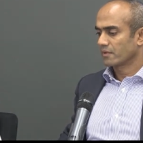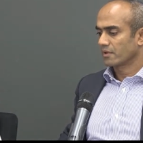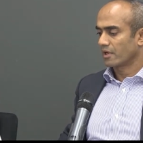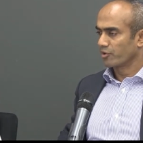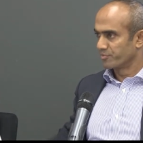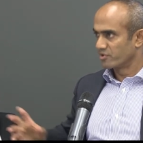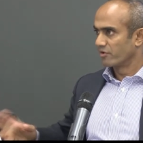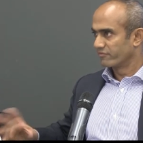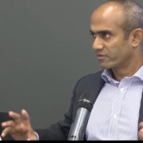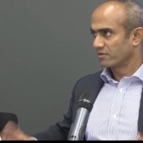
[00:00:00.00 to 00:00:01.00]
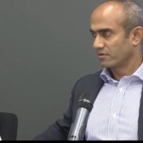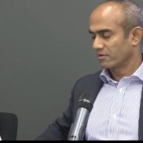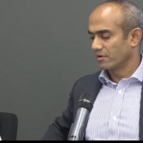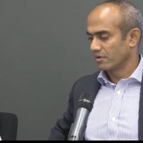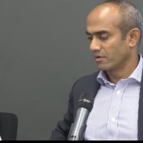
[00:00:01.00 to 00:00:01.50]
I observed
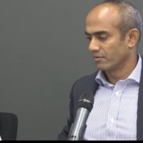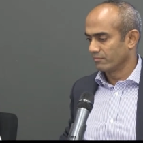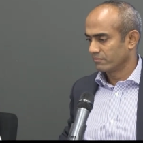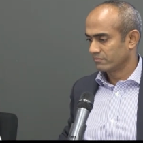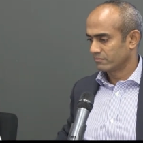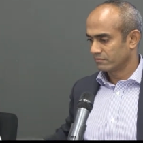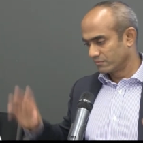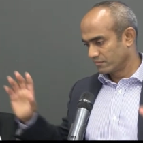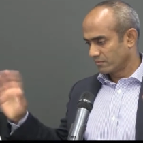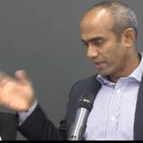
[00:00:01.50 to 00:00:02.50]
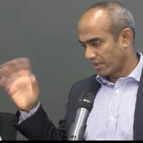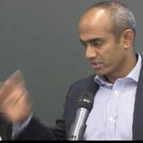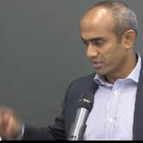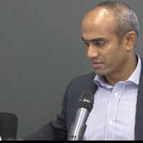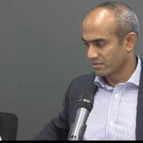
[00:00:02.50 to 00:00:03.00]
uh,
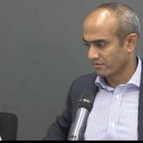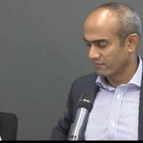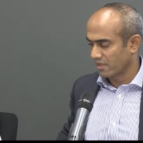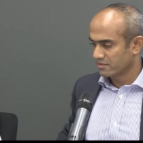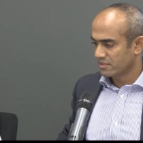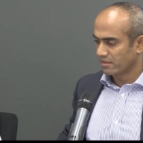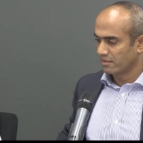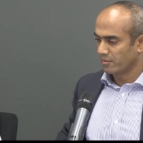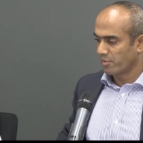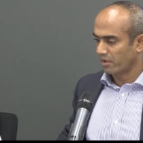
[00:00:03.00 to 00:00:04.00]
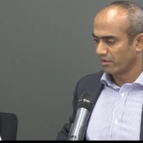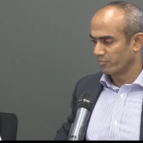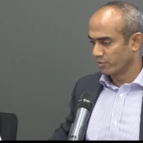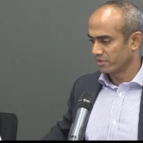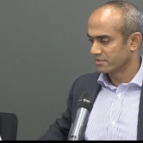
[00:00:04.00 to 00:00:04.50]
elections in Afghanistan and Nepal in
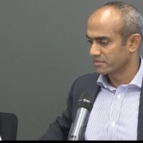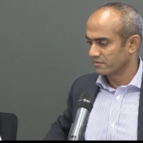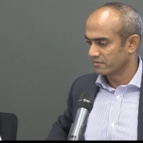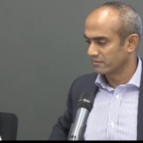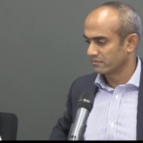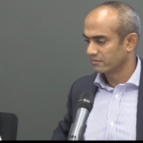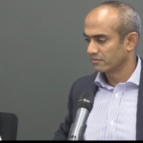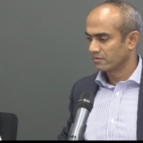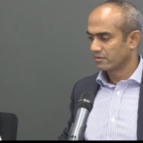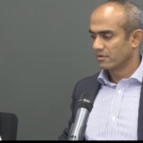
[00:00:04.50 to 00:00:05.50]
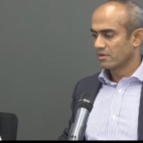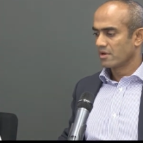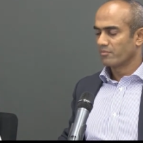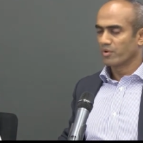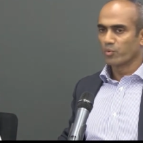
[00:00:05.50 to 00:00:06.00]
both instances.
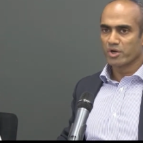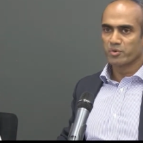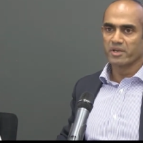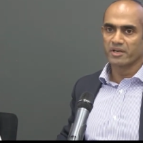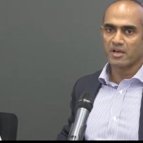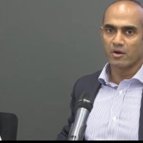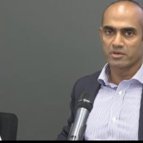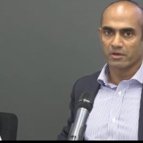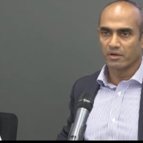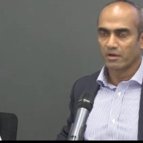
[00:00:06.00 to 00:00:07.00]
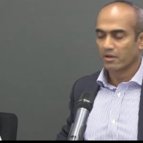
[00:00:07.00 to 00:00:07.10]
But what do we encounter?